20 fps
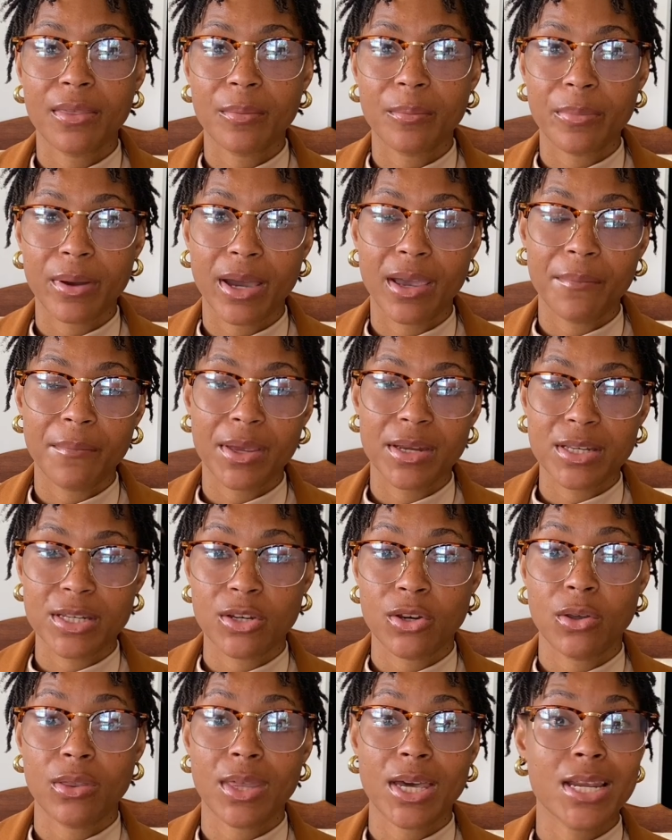buy
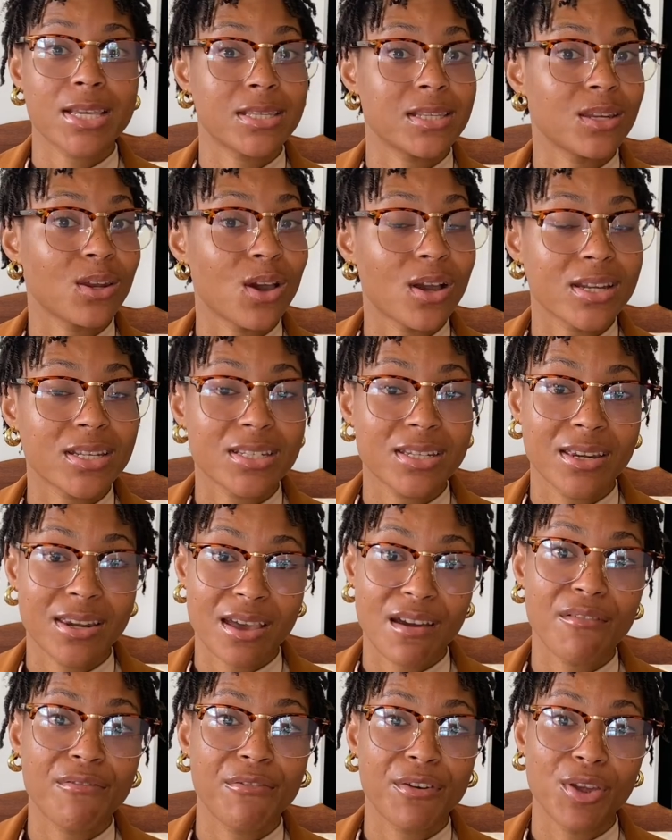material that is not
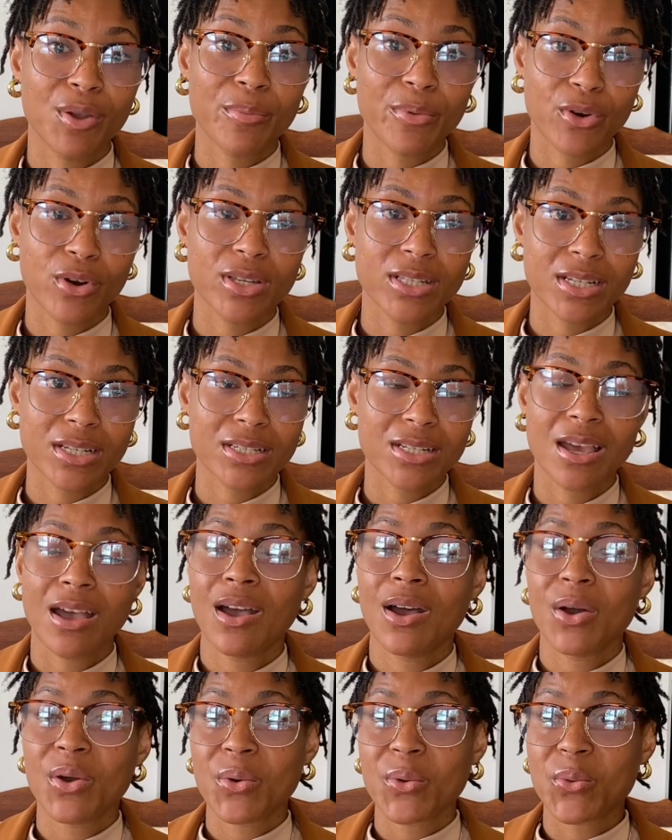enough for your project.
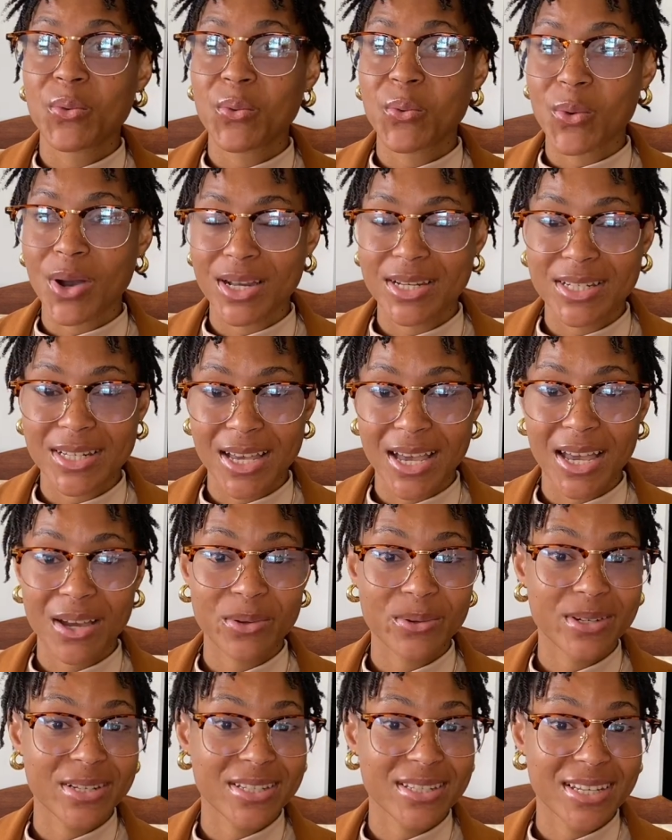What I
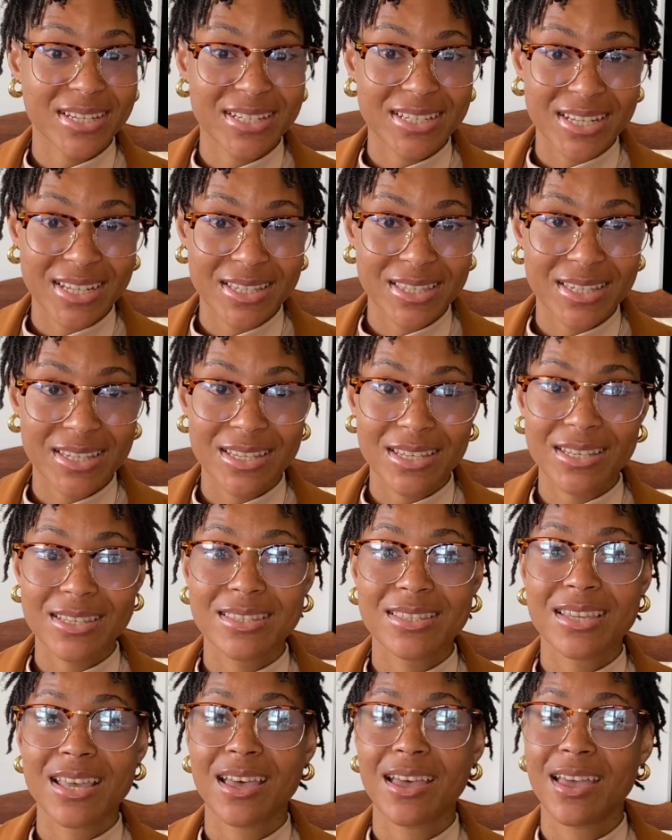would suggest is
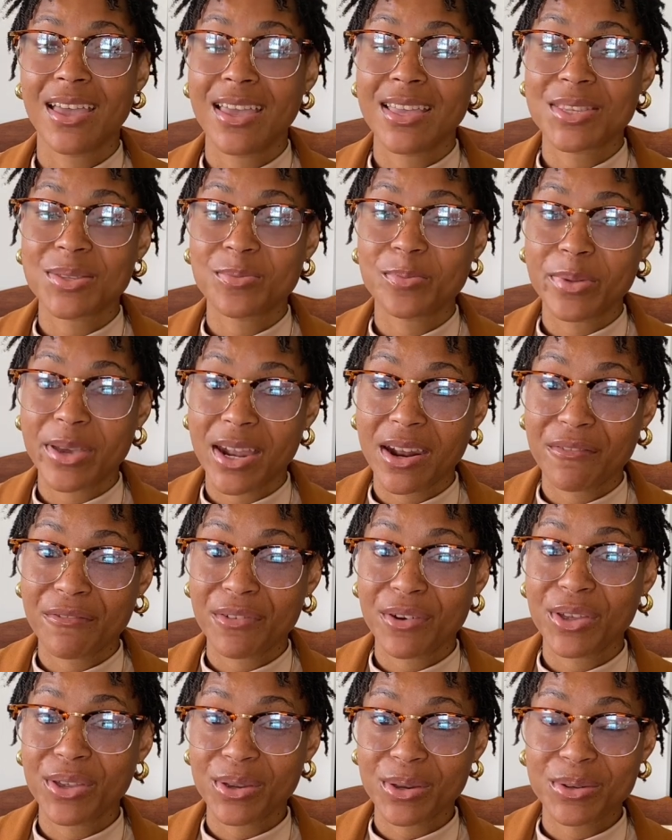it's better for
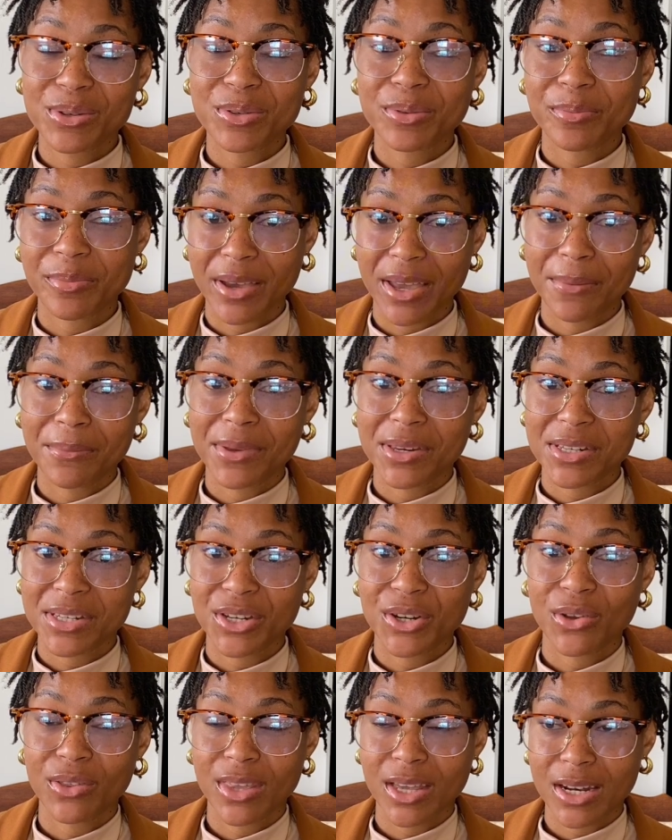you to buy
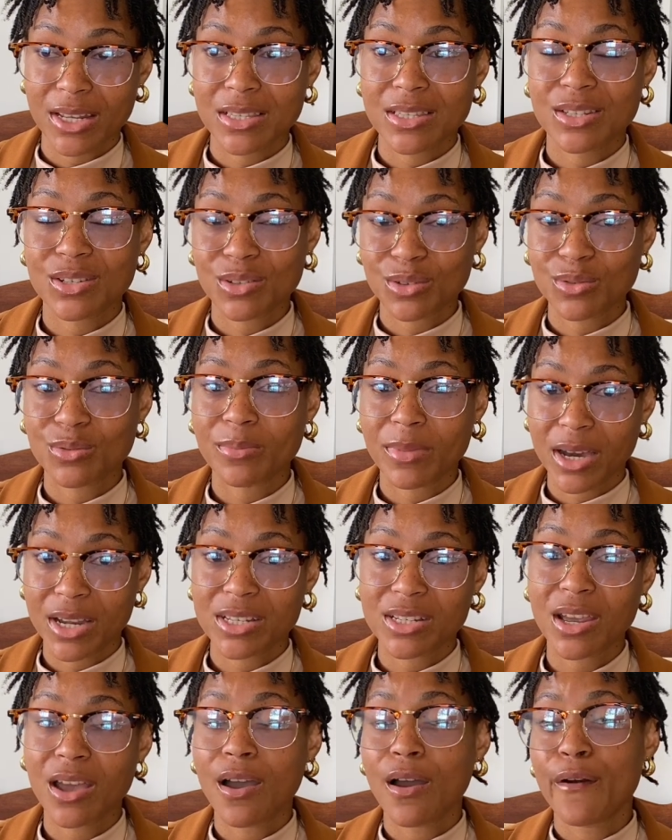material that is too much
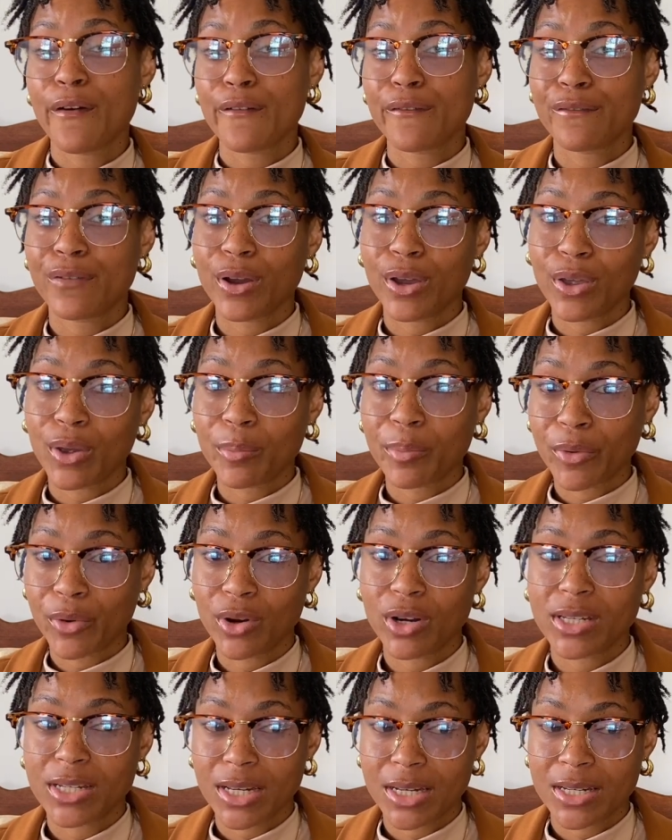for your
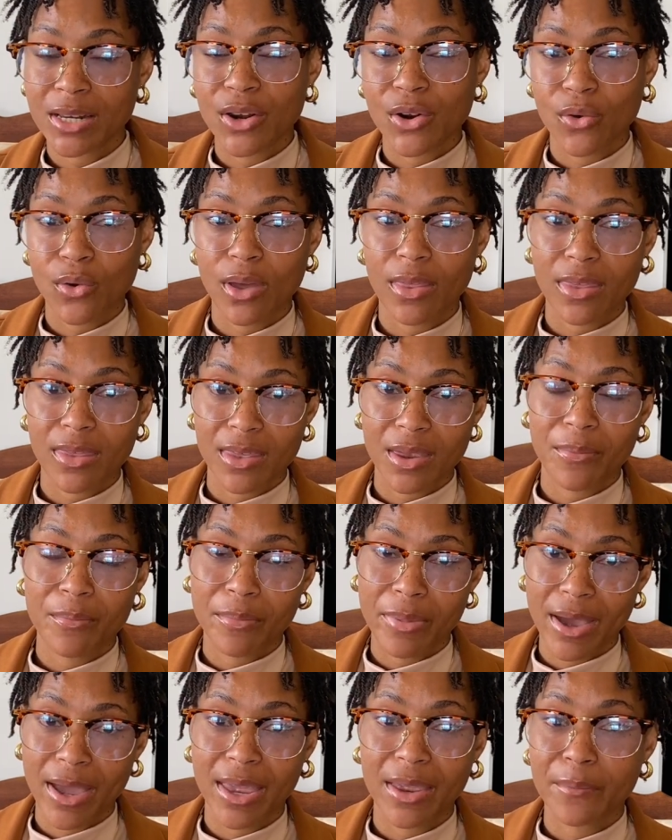project rather than
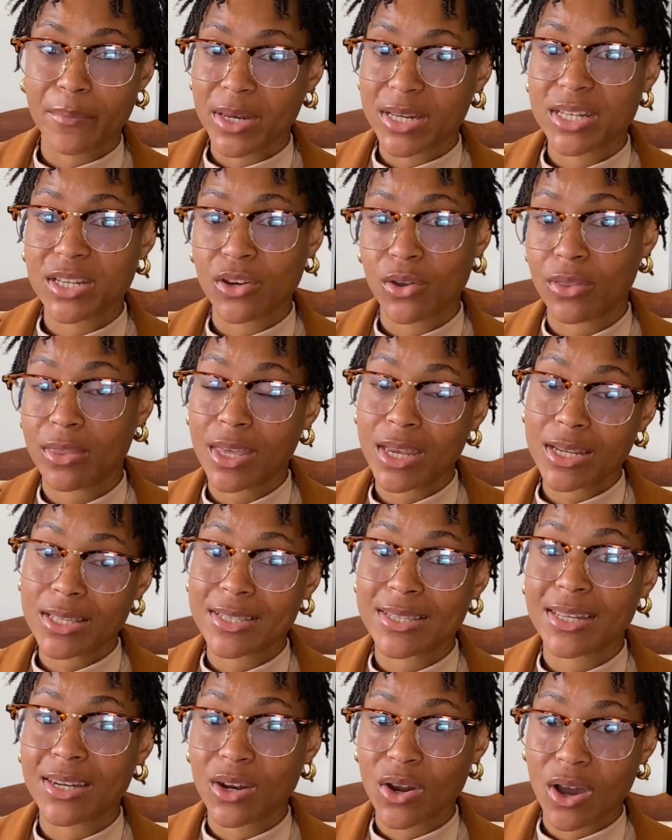buying material that is
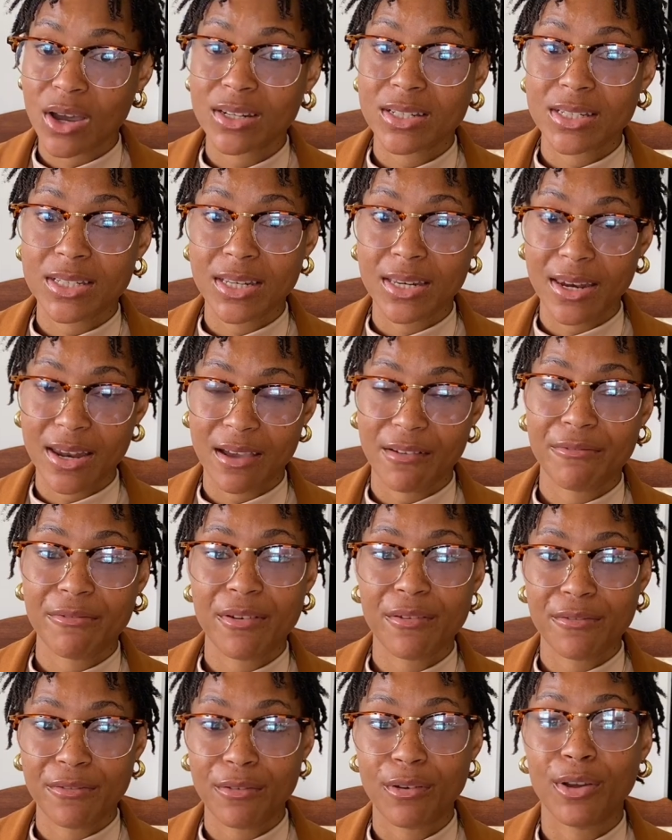not enough
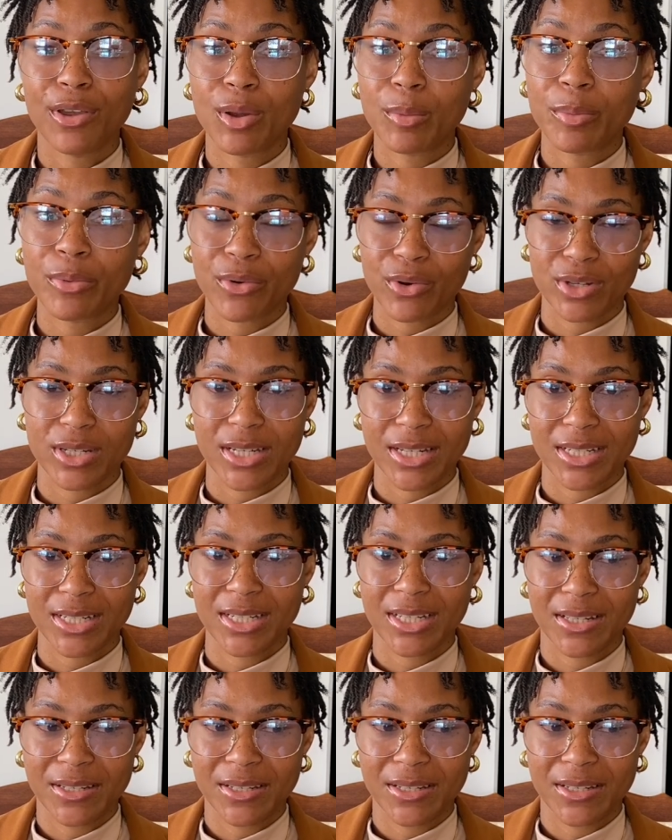for your project.